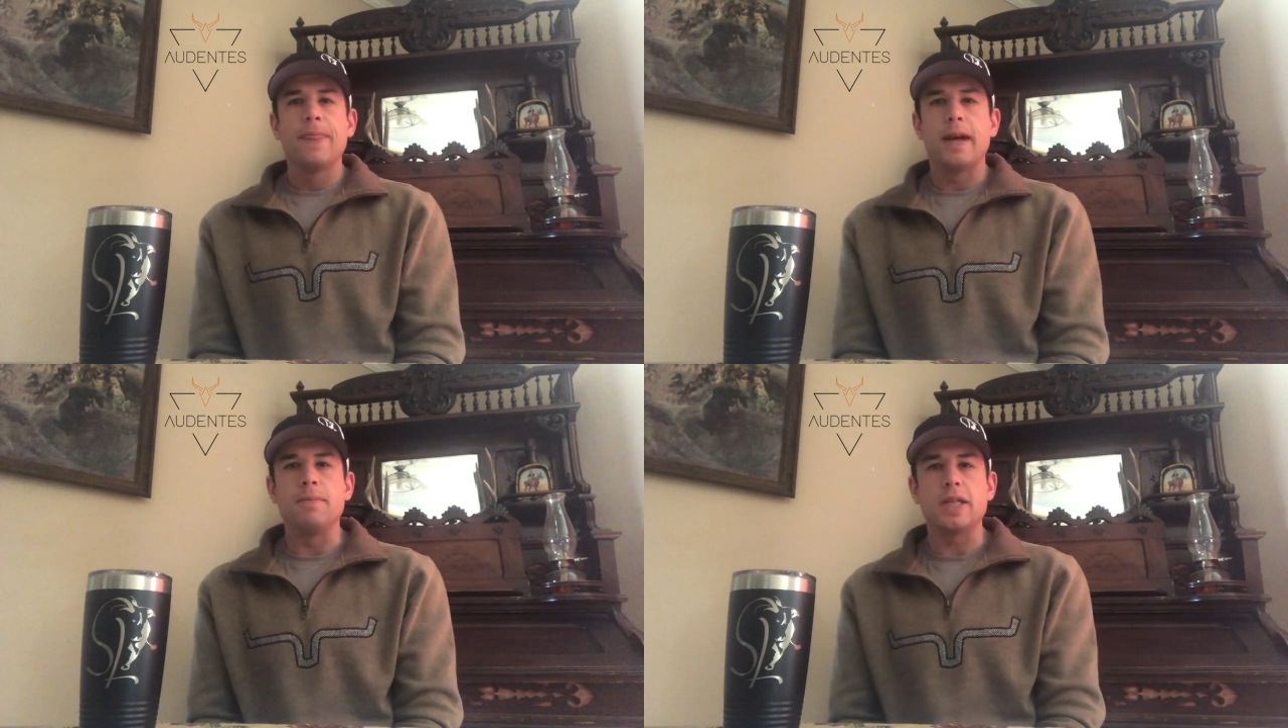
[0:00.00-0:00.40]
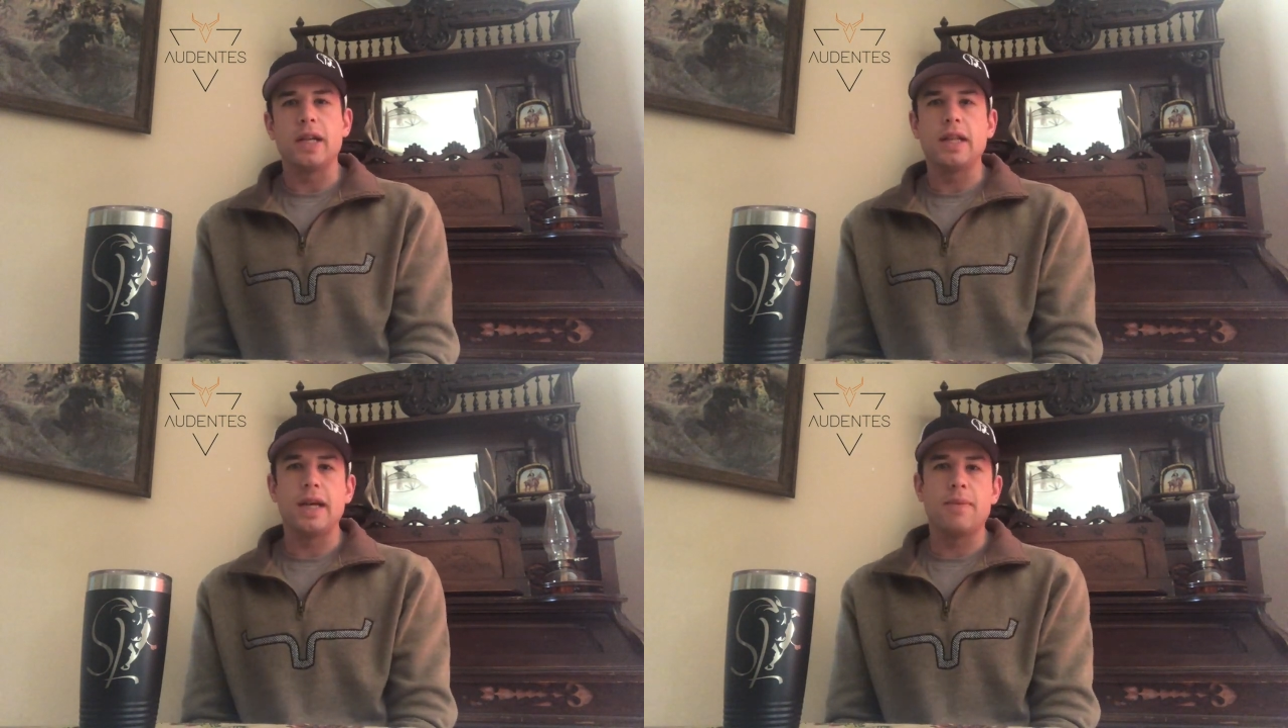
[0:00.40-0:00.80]
I'm
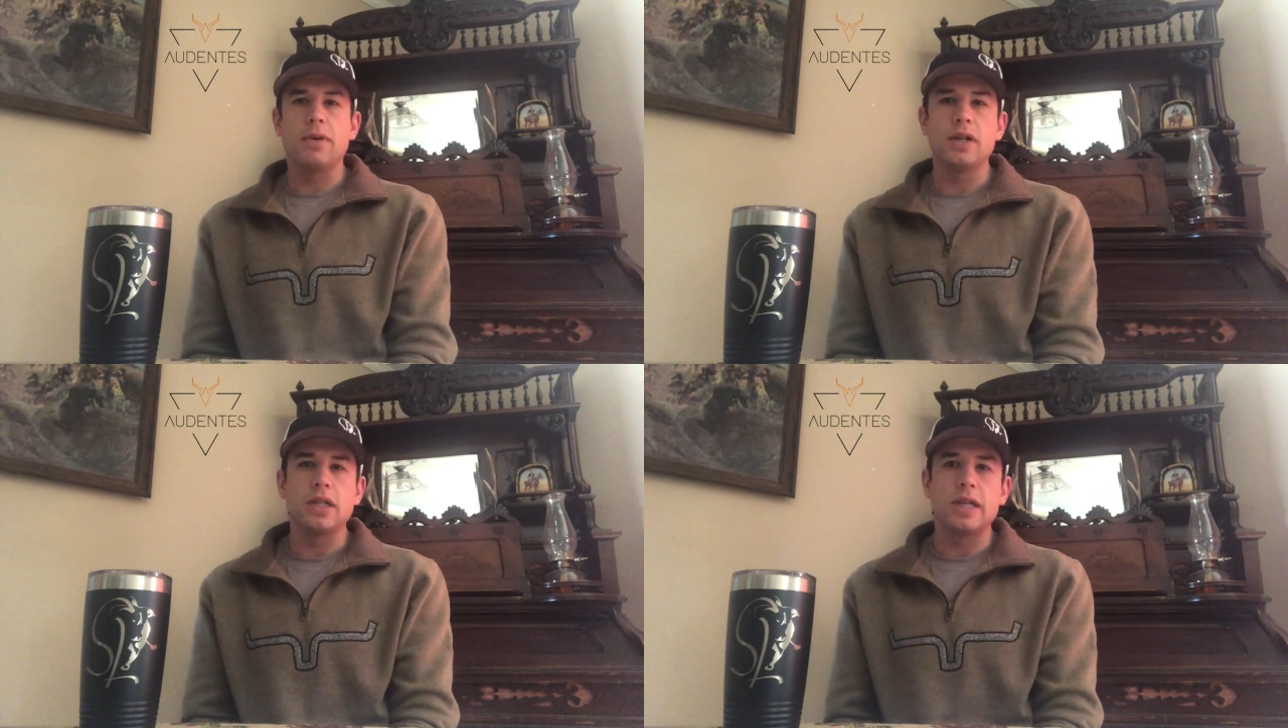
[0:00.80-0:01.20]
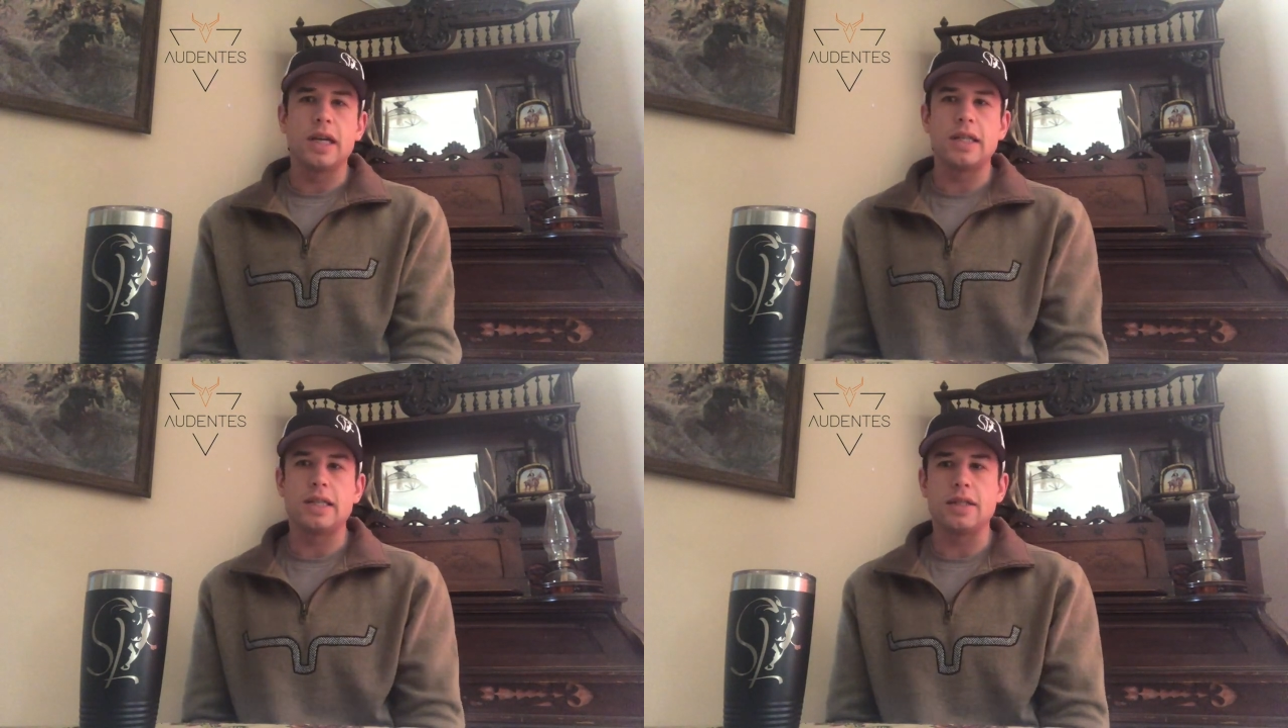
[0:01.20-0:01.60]
selling that
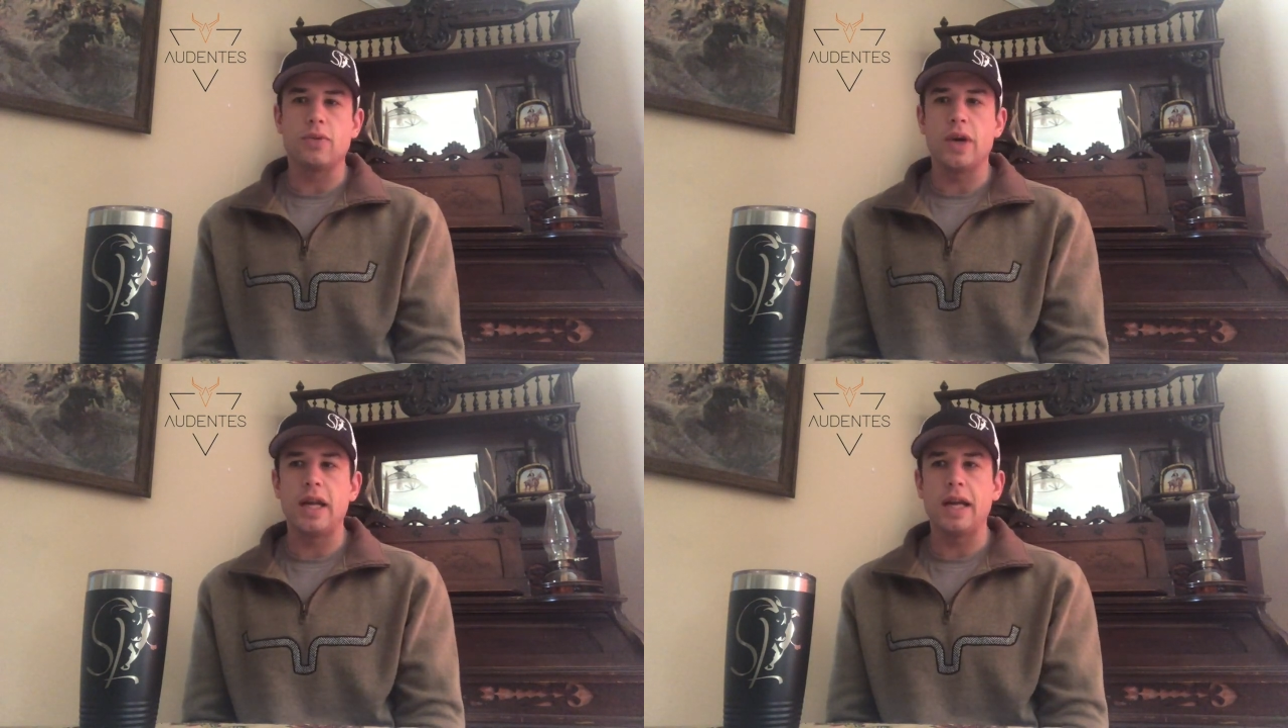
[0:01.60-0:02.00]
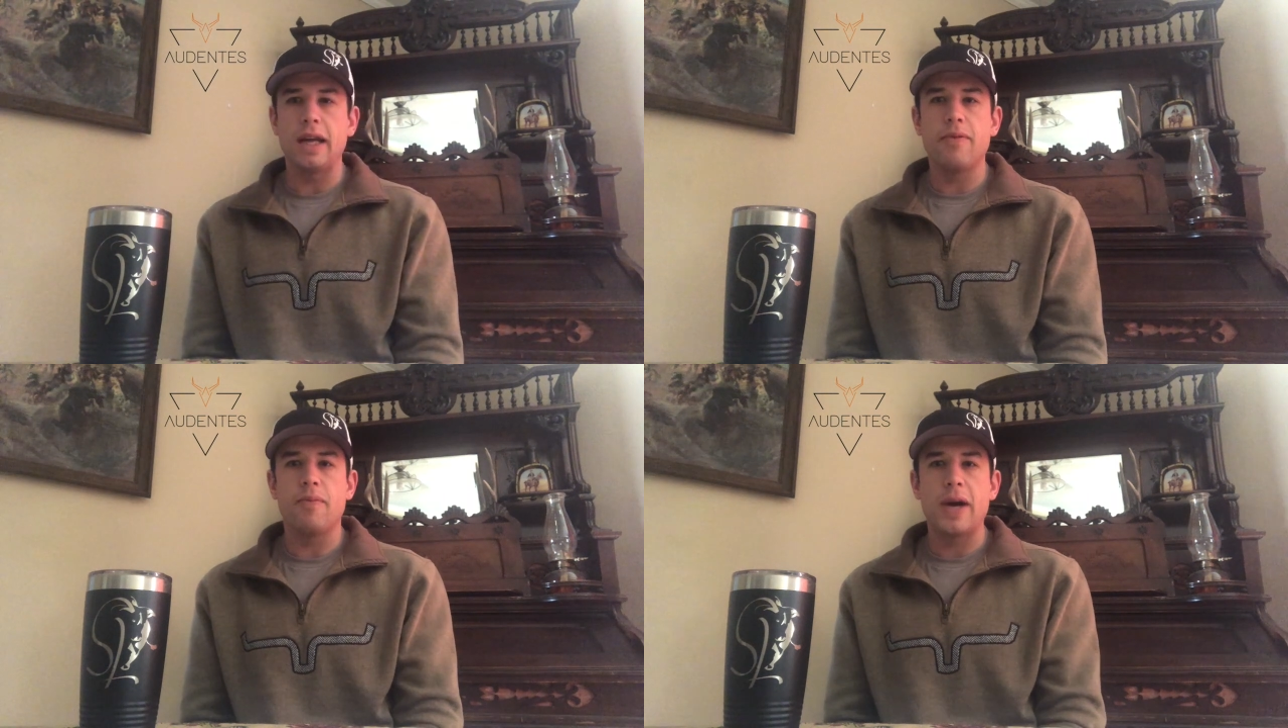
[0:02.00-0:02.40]
merchandise as a way to
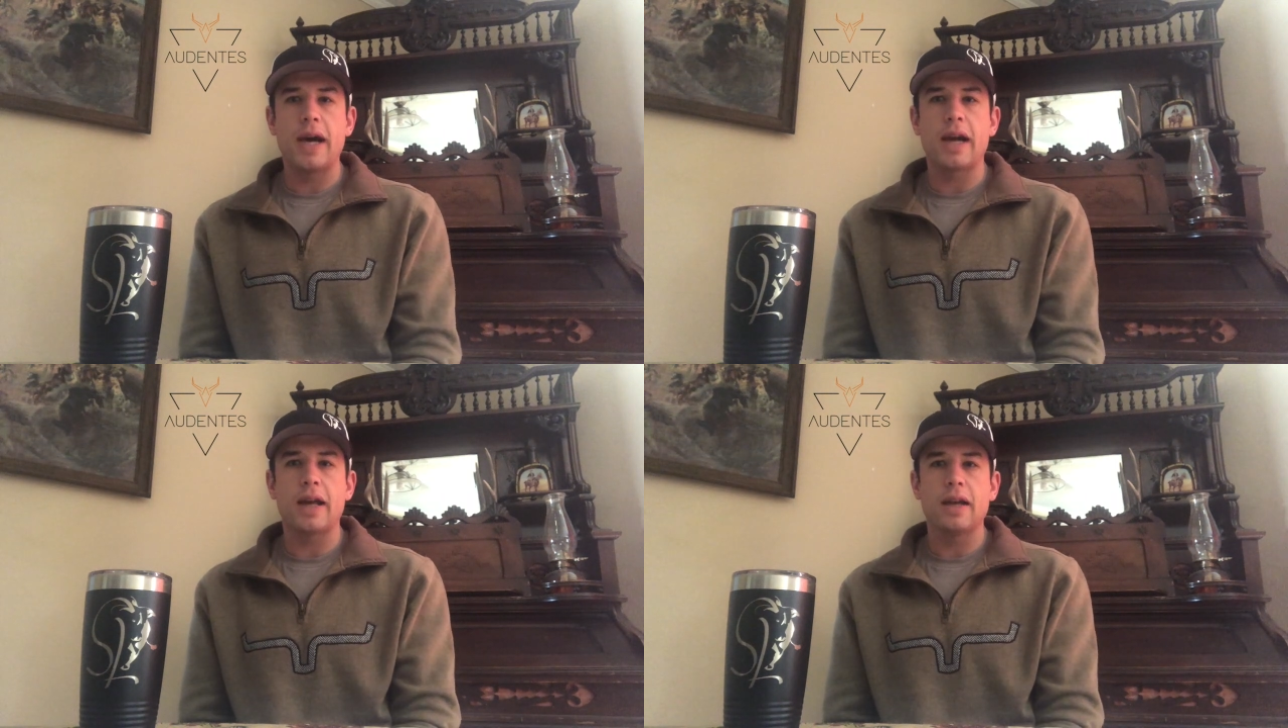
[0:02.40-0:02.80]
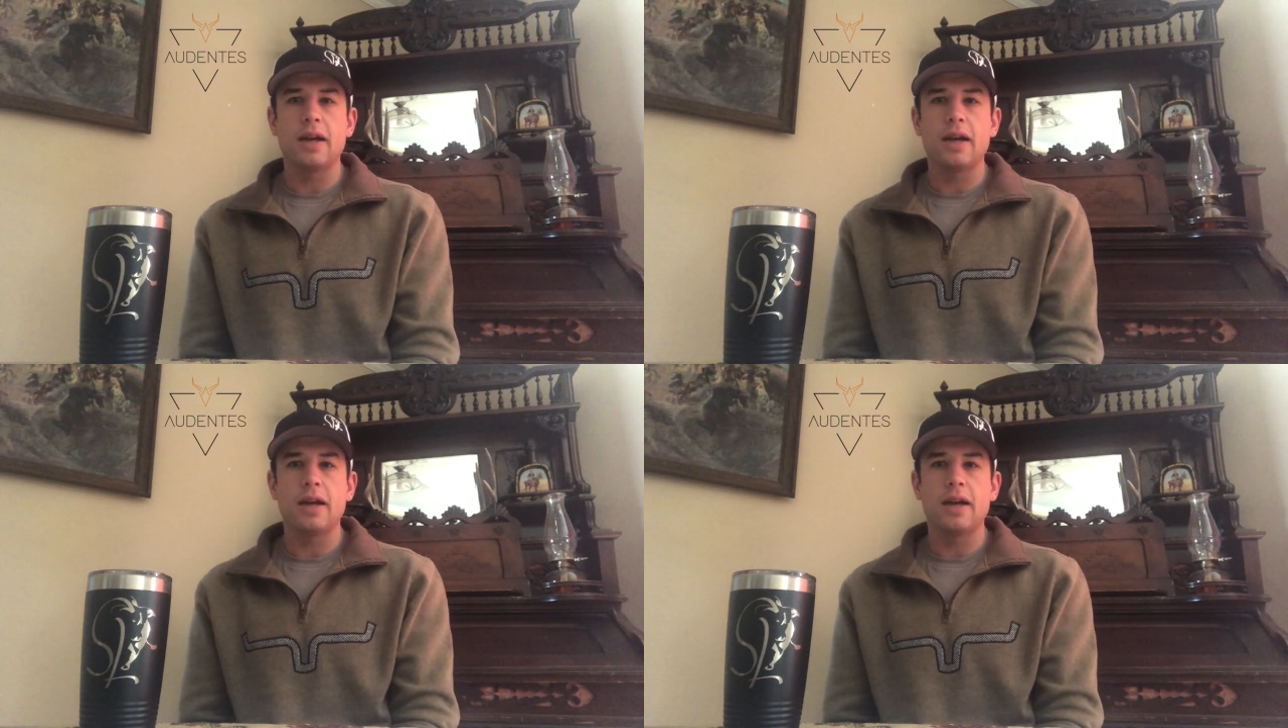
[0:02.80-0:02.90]
give back